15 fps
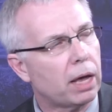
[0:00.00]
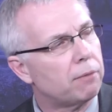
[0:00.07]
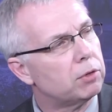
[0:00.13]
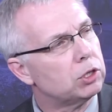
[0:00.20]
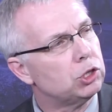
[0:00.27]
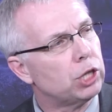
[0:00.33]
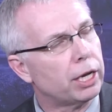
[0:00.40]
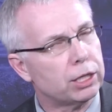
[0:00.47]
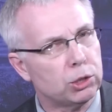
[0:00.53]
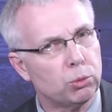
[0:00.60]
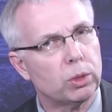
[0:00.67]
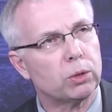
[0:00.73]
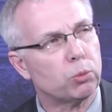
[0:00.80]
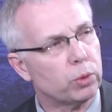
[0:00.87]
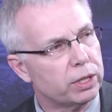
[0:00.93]
to have a
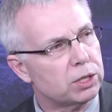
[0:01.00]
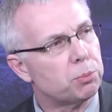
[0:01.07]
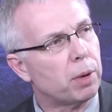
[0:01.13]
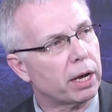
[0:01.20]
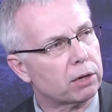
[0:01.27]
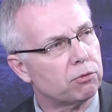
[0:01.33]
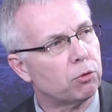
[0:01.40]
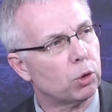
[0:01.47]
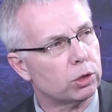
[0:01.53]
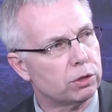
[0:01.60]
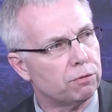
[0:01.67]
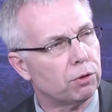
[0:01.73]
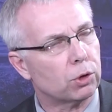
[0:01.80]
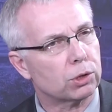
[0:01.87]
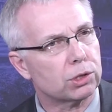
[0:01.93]
genuine respect for
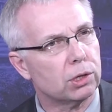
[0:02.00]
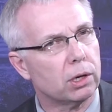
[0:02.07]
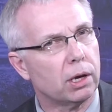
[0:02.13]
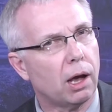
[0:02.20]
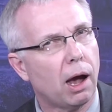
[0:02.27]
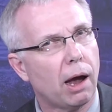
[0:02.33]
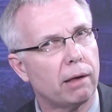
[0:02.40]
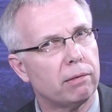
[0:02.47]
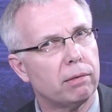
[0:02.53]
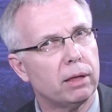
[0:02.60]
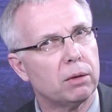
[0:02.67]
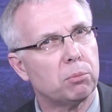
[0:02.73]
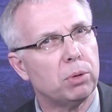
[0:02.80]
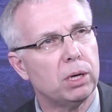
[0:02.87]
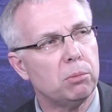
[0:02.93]
diversity. I
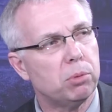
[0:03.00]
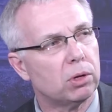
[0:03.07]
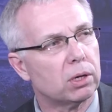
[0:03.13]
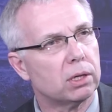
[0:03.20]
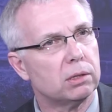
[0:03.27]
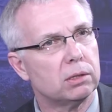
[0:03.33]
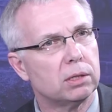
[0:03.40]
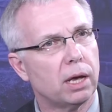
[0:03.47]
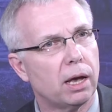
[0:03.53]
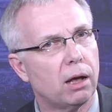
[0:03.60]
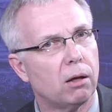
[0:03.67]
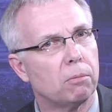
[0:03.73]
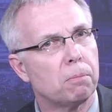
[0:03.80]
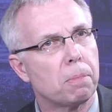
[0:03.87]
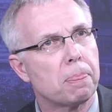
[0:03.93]
think people can
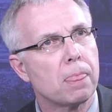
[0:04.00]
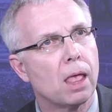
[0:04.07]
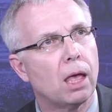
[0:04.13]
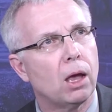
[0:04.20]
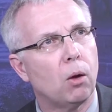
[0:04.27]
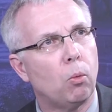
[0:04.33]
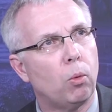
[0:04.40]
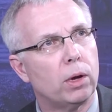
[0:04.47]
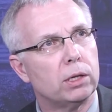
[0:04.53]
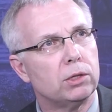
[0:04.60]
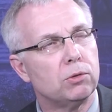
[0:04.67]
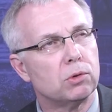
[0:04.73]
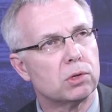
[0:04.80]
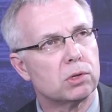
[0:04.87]
tell when you